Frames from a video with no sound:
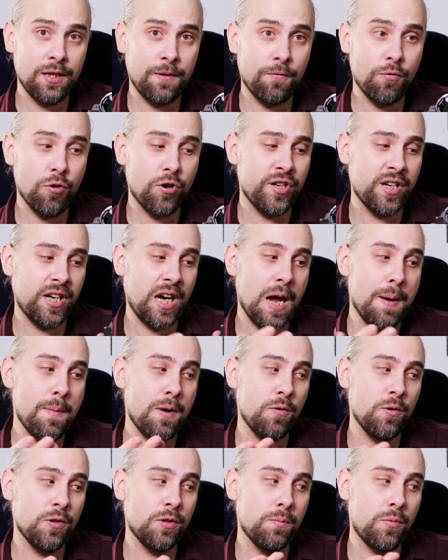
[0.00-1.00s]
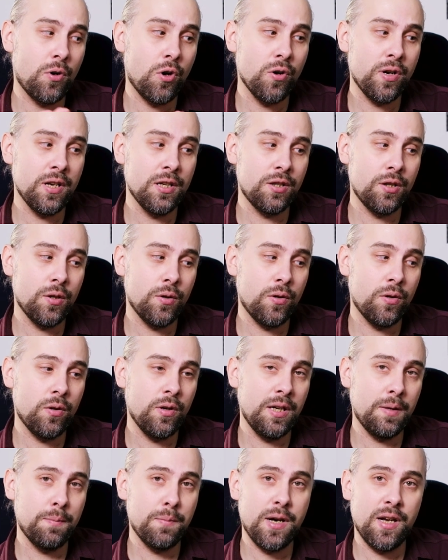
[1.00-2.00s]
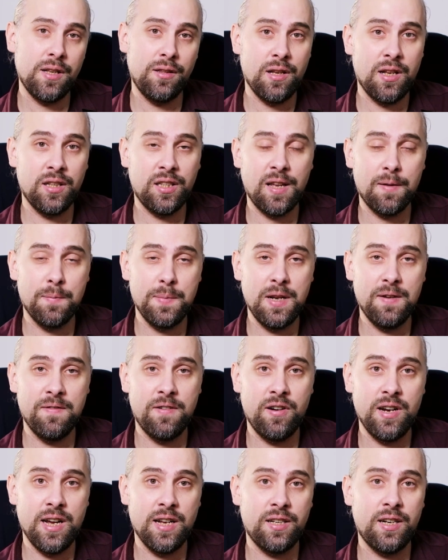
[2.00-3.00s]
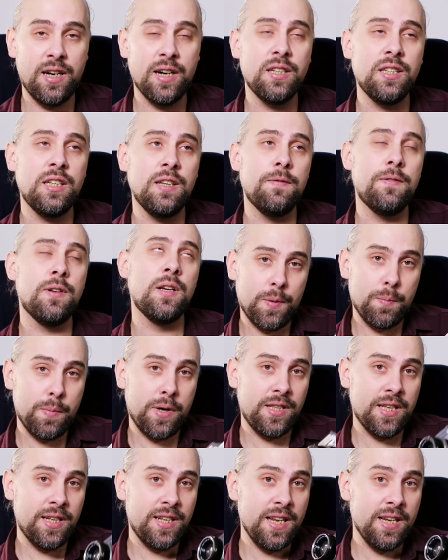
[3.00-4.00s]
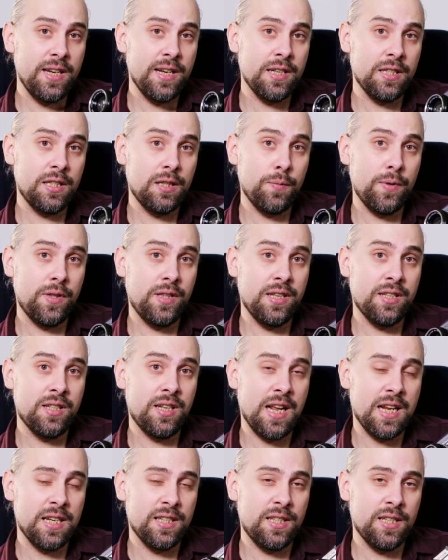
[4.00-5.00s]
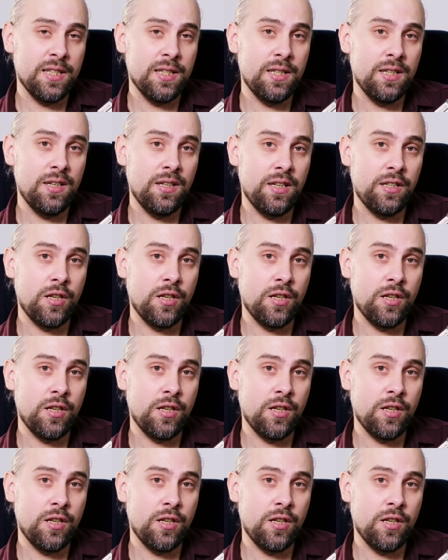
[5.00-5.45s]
Of course, the camera was broken, so it might not have been very attractive. But the thing is, with these lenses, the